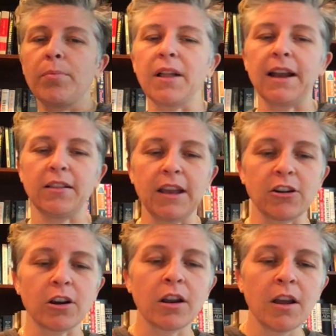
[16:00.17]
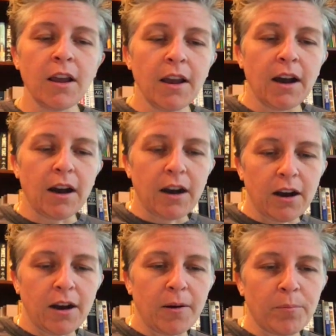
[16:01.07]
apply later.
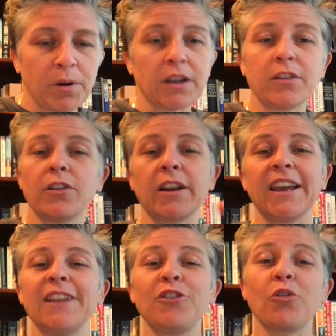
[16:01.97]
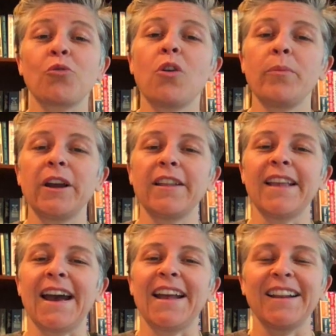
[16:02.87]
But again, don't quote me on
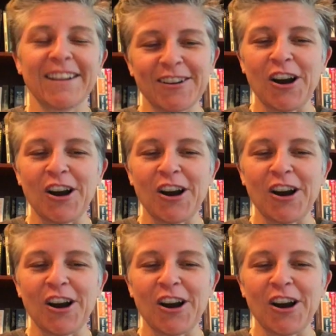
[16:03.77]
that.